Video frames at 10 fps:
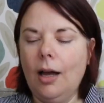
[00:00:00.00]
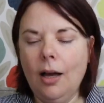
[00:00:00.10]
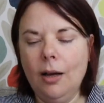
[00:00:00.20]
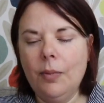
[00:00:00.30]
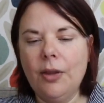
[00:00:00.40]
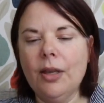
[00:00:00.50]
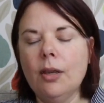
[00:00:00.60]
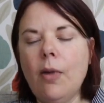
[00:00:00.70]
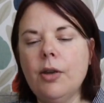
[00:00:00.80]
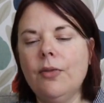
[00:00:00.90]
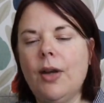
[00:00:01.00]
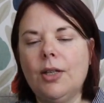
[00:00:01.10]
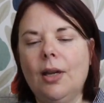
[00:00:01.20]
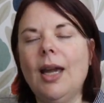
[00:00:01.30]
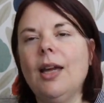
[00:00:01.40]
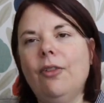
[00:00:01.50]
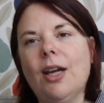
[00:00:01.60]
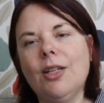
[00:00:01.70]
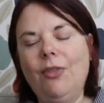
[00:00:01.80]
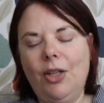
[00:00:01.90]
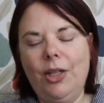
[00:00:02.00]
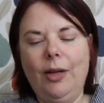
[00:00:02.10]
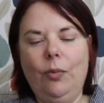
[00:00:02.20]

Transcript: I think the motivation I had for actually finishing